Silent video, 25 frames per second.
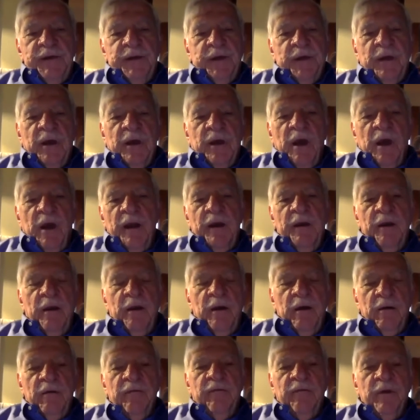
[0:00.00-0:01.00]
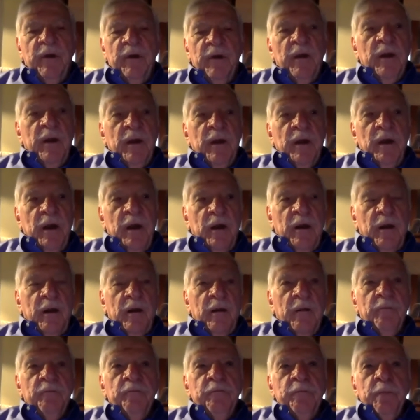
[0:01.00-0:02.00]
the kind of
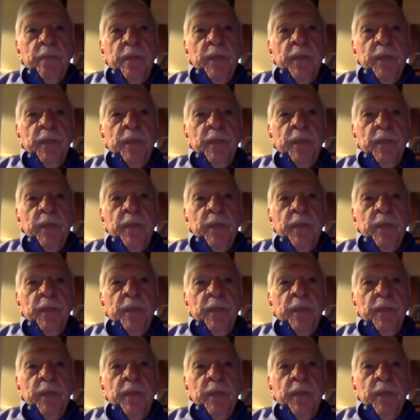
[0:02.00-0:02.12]
um,